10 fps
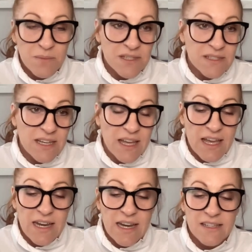building,
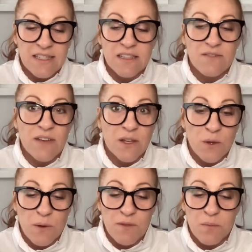and enhancing the
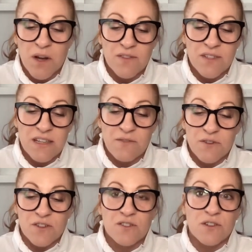value of the province's
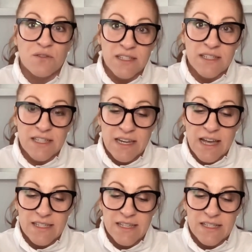infrastructure and real estate
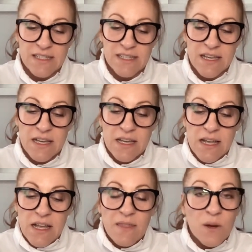assets.
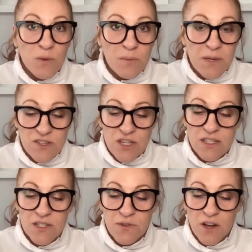There will be a
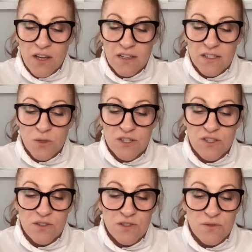chance for audience
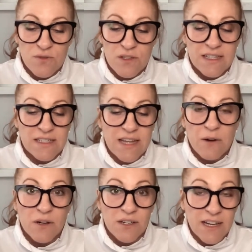questions through the next
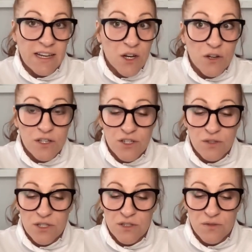hour, and I encourage you
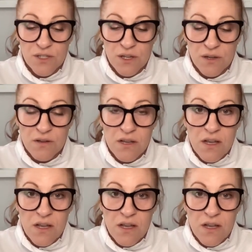to do so.